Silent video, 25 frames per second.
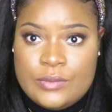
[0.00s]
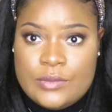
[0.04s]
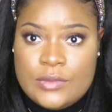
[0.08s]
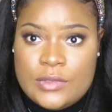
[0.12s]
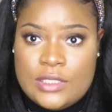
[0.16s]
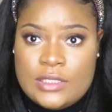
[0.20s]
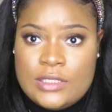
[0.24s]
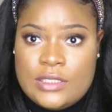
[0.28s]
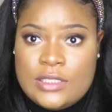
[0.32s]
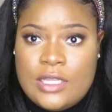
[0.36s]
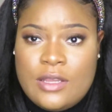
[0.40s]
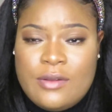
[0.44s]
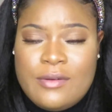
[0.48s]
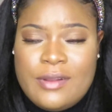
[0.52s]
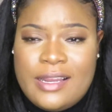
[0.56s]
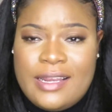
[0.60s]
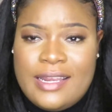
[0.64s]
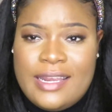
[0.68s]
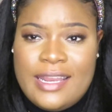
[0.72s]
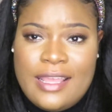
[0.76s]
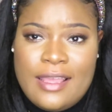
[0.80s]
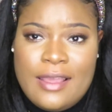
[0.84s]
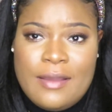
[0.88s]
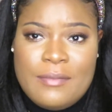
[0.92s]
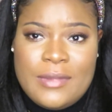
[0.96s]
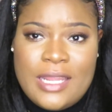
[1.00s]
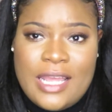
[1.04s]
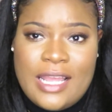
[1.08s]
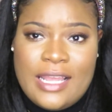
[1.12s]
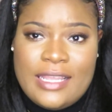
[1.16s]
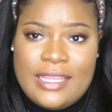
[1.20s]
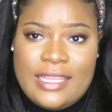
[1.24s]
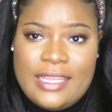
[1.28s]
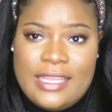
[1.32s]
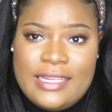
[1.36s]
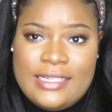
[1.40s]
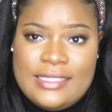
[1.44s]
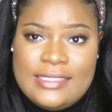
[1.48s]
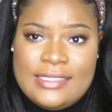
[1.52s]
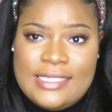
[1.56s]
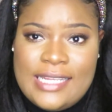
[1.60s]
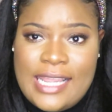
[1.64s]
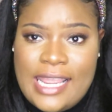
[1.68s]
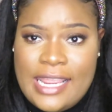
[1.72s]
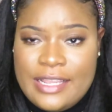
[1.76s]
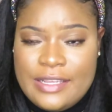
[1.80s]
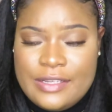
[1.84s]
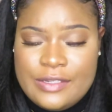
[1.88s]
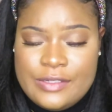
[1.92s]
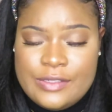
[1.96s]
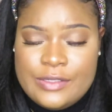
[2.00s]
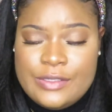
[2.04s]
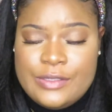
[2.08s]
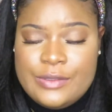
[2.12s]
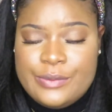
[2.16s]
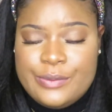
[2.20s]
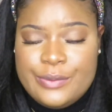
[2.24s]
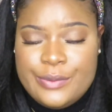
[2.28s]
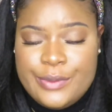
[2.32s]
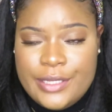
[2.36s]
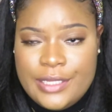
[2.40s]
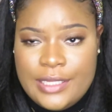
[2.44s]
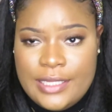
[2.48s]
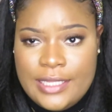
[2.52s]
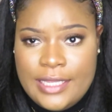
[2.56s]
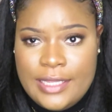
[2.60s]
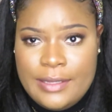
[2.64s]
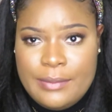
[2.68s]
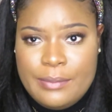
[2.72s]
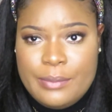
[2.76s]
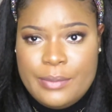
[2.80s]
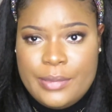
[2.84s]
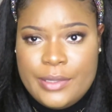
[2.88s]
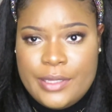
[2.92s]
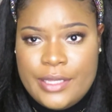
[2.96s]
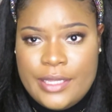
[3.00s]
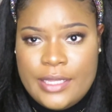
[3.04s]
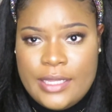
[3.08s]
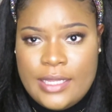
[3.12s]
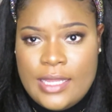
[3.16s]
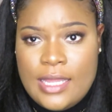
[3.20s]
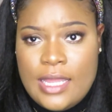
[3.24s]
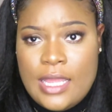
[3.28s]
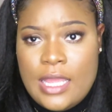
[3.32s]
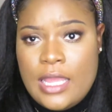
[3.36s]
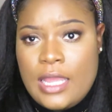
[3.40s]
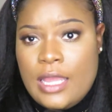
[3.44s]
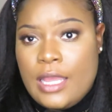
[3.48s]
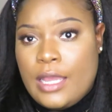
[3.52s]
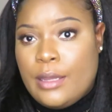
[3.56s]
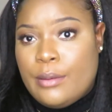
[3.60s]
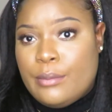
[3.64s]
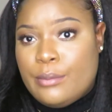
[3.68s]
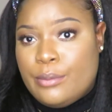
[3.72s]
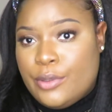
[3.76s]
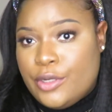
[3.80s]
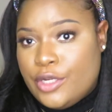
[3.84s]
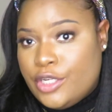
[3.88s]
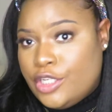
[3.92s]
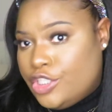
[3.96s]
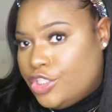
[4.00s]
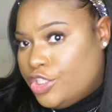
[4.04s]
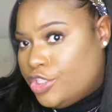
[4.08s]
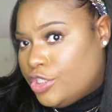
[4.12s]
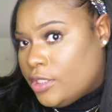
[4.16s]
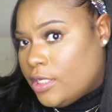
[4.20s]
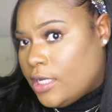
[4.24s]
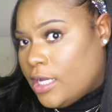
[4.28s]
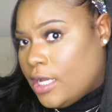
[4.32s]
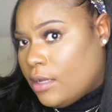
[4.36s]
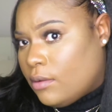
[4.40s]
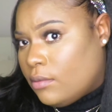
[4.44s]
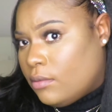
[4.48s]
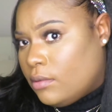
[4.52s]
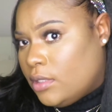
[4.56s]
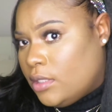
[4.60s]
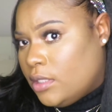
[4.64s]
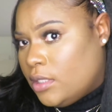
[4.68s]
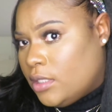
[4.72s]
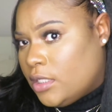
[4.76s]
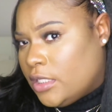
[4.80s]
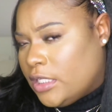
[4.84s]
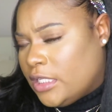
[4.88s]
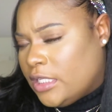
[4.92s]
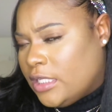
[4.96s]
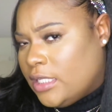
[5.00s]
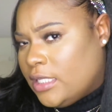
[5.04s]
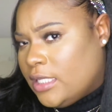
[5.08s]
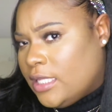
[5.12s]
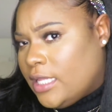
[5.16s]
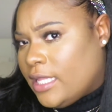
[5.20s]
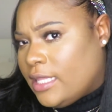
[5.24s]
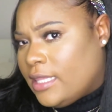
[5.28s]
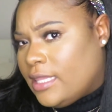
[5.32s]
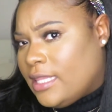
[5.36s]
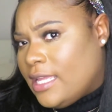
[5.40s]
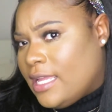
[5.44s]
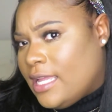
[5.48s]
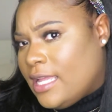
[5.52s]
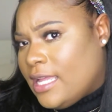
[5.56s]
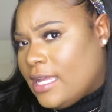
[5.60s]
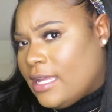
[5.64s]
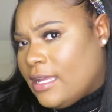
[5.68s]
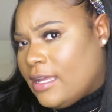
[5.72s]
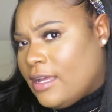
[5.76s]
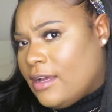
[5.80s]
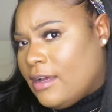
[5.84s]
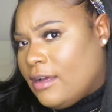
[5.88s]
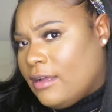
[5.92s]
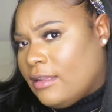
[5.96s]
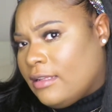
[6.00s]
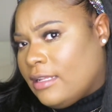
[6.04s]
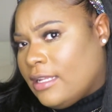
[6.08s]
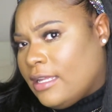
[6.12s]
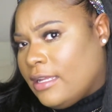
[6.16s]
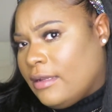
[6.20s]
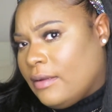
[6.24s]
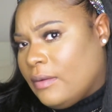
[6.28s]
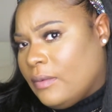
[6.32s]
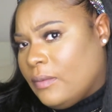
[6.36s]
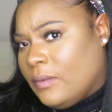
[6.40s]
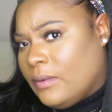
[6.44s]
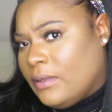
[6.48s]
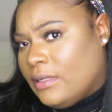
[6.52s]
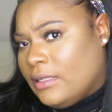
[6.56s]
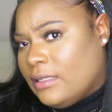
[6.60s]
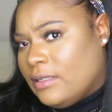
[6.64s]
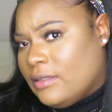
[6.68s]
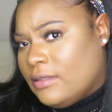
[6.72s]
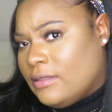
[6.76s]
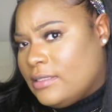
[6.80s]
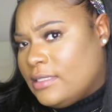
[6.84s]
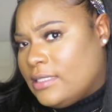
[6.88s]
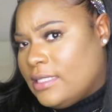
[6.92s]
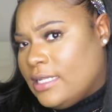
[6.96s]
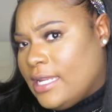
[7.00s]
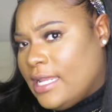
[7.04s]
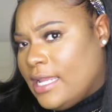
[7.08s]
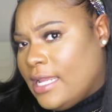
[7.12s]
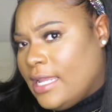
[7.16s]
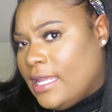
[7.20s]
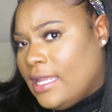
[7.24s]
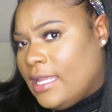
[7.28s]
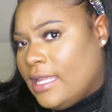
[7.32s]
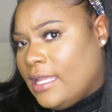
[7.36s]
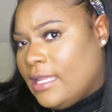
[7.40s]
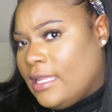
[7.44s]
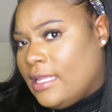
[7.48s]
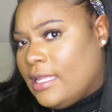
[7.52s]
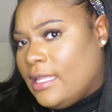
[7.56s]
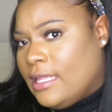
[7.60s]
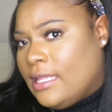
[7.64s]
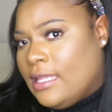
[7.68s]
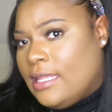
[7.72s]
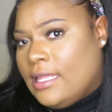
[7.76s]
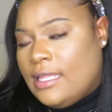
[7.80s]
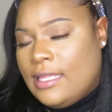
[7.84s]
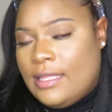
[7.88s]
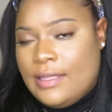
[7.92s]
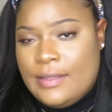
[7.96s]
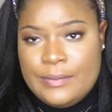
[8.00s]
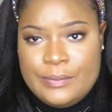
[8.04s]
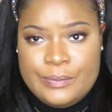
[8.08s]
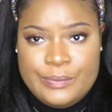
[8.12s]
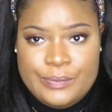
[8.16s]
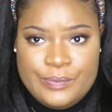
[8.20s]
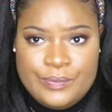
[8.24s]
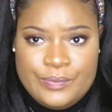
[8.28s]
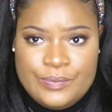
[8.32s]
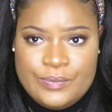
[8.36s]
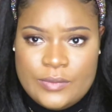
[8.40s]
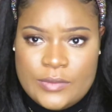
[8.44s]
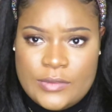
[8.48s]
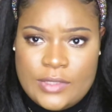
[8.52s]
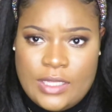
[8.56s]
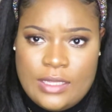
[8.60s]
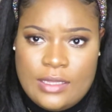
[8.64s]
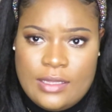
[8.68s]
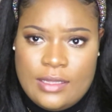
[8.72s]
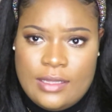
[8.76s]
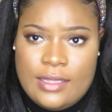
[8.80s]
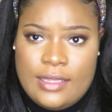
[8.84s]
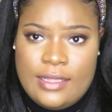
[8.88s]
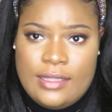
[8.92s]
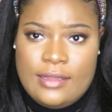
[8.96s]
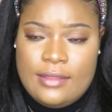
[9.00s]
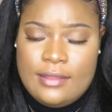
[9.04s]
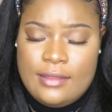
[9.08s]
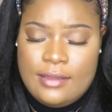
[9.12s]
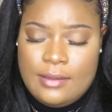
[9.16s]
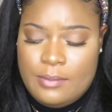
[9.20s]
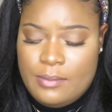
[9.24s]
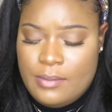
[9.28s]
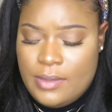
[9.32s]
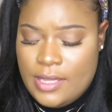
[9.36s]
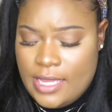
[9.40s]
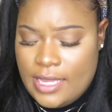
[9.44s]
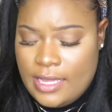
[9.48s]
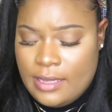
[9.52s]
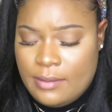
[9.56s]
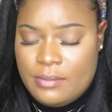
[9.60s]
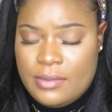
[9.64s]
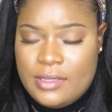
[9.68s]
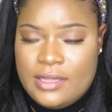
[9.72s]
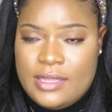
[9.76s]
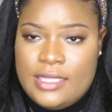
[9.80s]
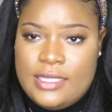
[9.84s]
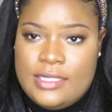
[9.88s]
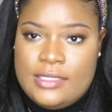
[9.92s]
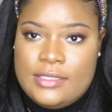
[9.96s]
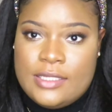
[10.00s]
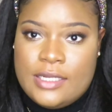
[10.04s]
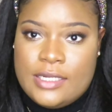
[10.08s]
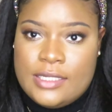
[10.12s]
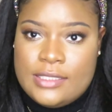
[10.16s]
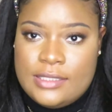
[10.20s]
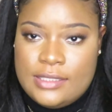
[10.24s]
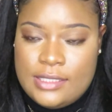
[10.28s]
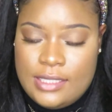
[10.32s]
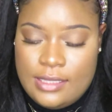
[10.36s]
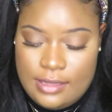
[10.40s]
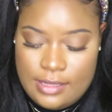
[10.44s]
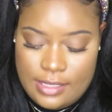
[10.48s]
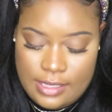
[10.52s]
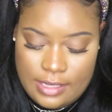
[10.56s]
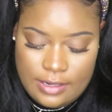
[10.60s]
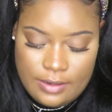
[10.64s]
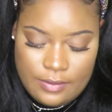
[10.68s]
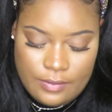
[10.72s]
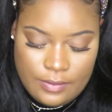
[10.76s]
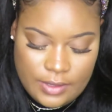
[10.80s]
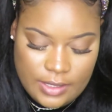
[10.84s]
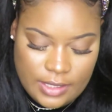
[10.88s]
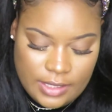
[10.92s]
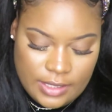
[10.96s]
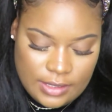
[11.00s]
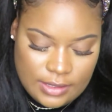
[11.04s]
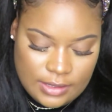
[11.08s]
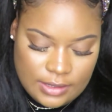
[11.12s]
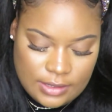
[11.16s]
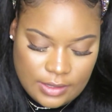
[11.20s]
And so right now I'm not getting tangles really, but I'm pretty sure I will. I think I caught like one little snag in the back, but these are synthetic wigs.